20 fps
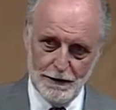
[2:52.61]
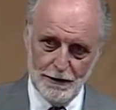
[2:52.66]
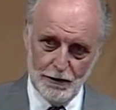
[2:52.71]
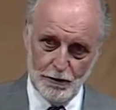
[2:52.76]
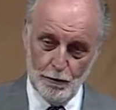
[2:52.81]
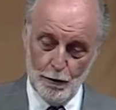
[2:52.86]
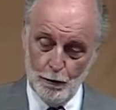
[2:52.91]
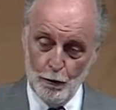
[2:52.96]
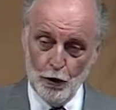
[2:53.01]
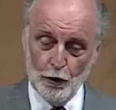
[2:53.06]

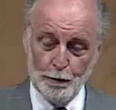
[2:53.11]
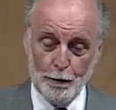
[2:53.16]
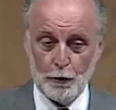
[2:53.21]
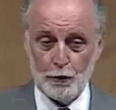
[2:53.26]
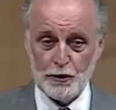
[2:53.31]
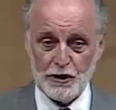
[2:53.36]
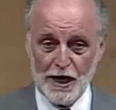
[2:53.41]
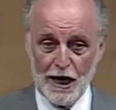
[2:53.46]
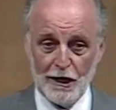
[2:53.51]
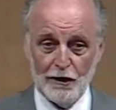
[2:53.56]
And to be more
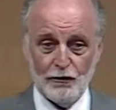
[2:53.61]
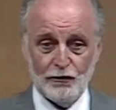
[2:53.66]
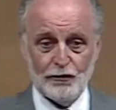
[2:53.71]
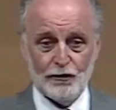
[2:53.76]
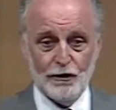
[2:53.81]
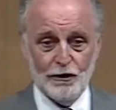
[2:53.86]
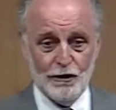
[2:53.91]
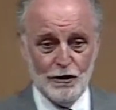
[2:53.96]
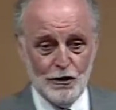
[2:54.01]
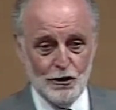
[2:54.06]

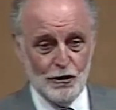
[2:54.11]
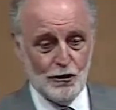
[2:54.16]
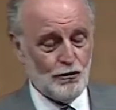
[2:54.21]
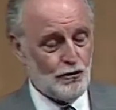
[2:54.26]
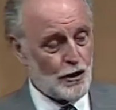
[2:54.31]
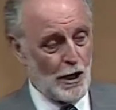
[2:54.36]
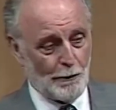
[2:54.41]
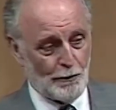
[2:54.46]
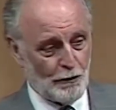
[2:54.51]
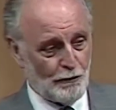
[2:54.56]
precise,
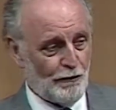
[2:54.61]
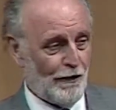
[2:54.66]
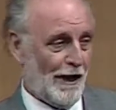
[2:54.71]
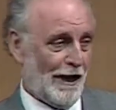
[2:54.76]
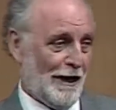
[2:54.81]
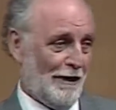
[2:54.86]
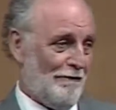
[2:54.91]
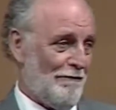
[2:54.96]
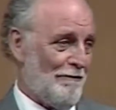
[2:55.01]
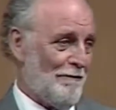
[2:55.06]
chapter
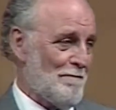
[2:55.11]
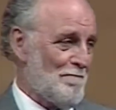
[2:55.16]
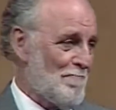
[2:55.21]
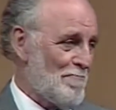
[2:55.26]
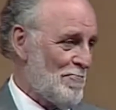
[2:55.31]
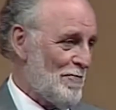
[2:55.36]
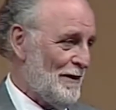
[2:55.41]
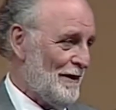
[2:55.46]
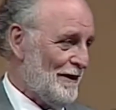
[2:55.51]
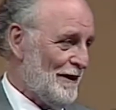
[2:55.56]
five.
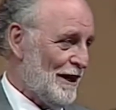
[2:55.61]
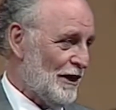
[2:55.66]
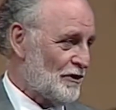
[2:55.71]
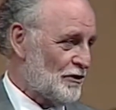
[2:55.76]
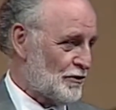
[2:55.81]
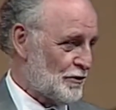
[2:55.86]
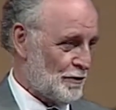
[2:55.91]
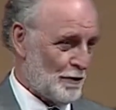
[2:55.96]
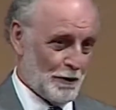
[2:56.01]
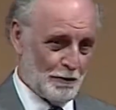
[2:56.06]
And
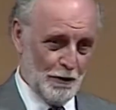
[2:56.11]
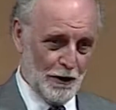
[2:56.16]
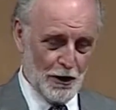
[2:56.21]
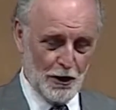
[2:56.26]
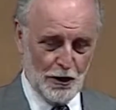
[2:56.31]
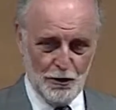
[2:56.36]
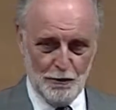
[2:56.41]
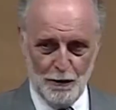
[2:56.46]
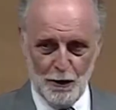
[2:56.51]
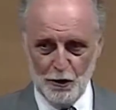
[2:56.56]
that's what we're
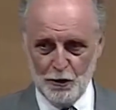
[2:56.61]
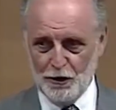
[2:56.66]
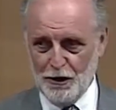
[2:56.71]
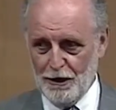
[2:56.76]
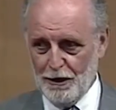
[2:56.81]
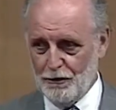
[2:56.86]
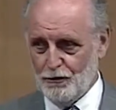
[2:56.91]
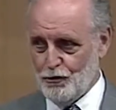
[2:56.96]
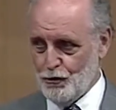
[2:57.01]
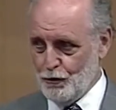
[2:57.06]
going to be
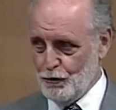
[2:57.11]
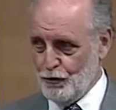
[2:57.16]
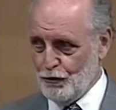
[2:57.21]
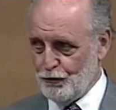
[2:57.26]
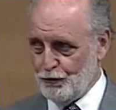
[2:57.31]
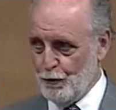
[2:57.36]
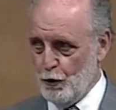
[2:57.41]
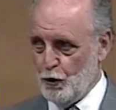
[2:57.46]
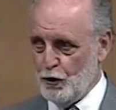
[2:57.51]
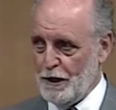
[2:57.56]
looking into
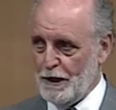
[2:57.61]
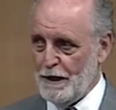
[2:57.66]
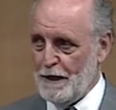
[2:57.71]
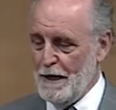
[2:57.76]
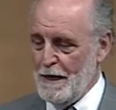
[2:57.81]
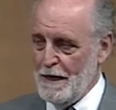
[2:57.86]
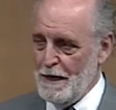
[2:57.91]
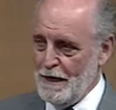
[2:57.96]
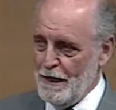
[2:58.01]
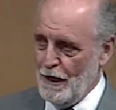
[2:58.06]
this morning
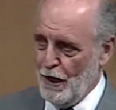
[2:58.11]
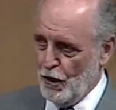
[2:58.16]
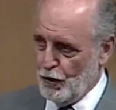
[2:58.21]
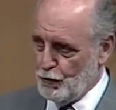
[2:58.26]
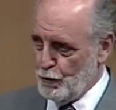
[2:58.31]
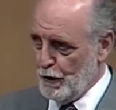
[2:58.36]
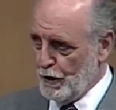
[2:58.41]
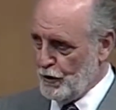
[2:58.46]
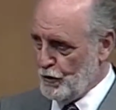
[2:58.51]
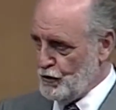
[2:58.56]

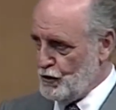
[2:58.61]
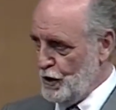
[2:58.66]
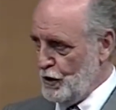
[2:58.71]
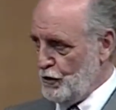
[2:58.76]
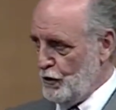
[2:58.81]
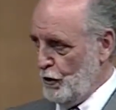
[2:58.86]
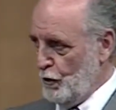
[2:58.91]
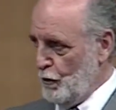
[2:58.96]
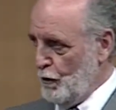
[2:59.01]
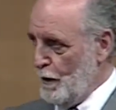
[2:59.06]
as we
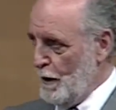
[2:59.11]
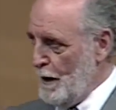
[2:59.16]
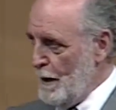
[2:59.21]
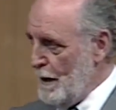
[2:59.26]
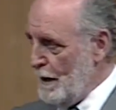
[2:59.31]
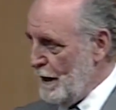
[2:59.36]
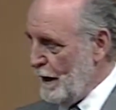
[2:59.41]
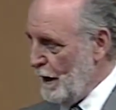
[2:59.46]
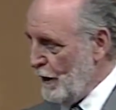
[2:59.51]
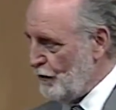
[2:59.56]
continue
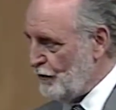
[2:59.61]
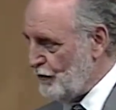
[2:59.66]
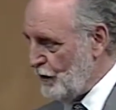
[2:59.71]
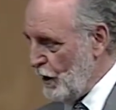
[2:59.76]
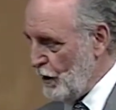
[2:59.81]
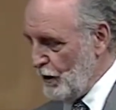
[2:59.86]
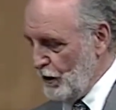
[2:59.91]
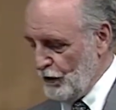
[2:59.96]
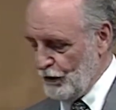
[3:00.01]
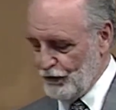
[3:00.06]
our
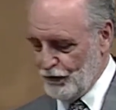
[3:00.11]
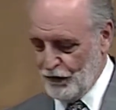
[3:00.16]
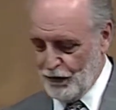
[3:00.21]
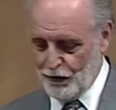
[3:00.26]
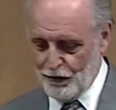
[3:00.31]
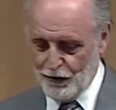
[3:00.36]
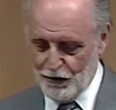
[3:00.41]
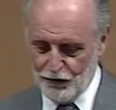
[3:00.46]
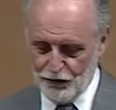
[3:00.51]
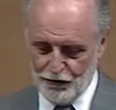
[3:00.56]
studies
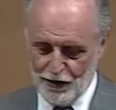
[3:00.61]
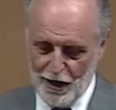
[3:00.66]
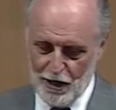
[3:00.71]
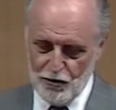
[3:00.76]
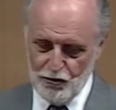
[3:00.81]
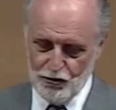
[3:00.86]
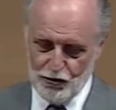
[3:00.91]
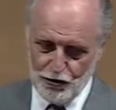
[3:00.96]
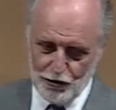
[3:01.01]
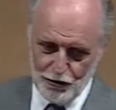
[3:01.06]
on this
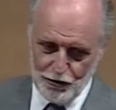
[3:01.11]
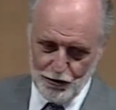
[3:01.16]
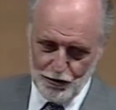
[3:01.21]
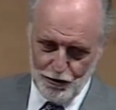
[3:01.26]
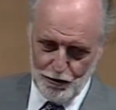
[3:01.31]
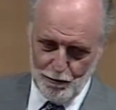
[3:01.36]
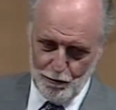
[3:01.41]
ancient